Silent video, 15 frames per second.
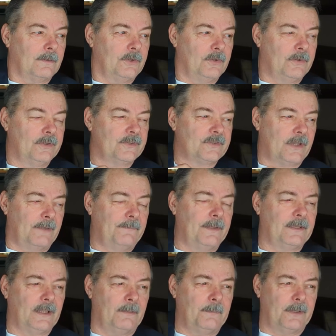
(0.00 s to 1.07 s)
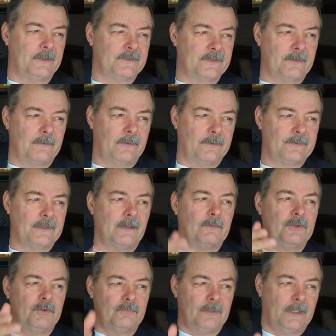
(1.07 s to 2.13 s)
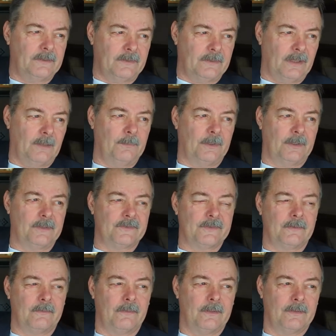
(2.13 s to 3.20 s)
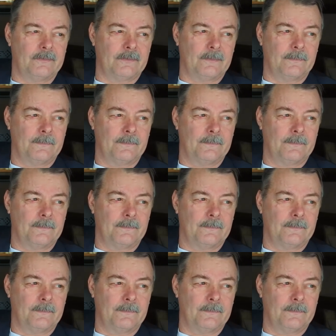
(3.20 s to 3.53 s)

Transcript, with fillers: You can. I've had time to consider this. Now you take the time to consider this.